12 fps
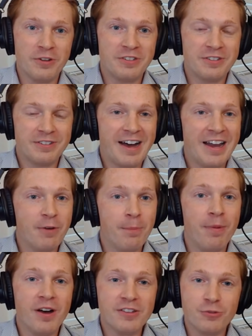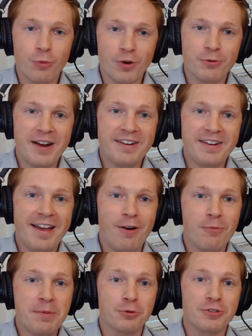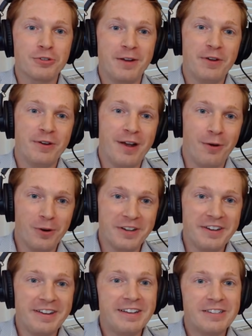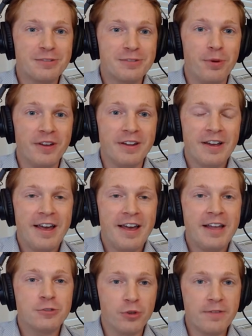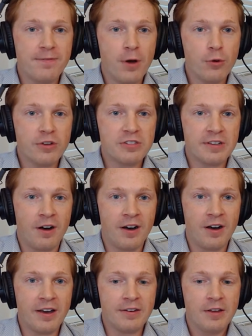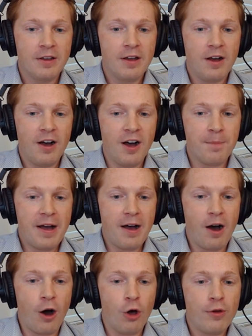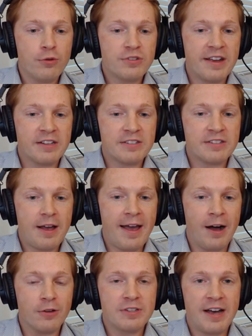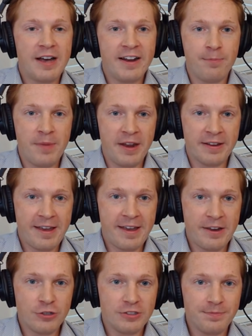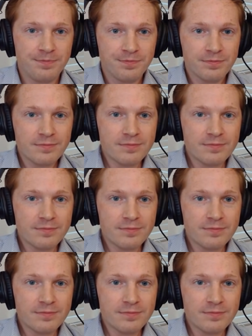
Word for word: It's kind of a buzzword right now and people are trying to figure out what it is, but it's really focusing on um, all those things outside of medication